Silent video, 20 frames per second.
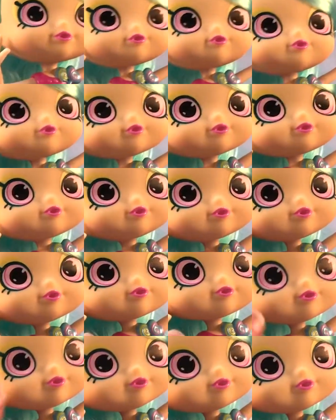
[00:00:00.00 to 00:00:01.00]
I feel like
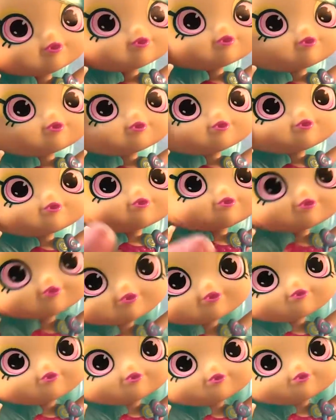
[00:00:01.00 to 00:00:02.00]
all the dolls these
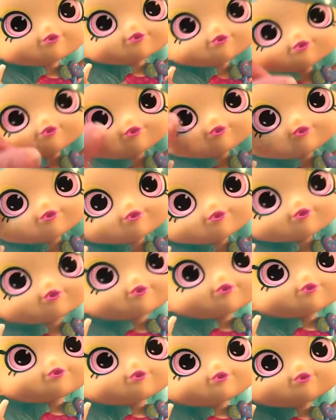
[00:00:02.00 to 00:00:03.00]
days have swooshed
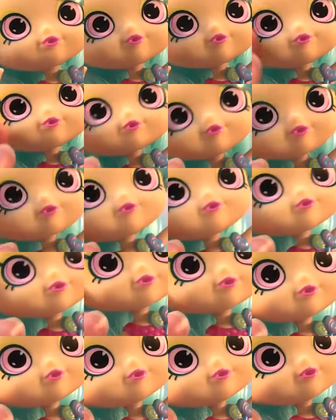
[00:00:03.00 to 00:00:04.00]
bangs.
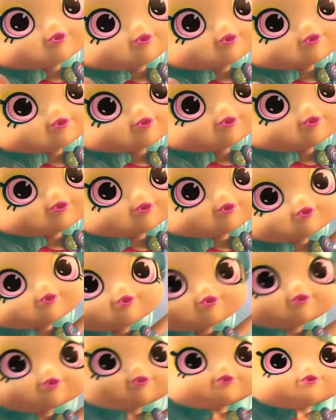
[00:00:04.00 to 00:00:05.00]
And she's
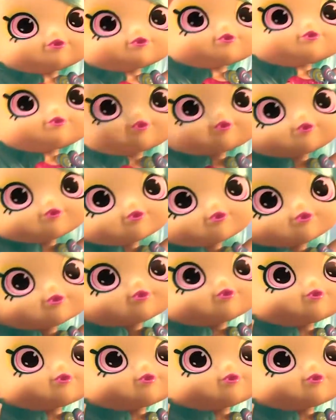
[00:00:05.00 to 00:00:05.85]
like peace yo,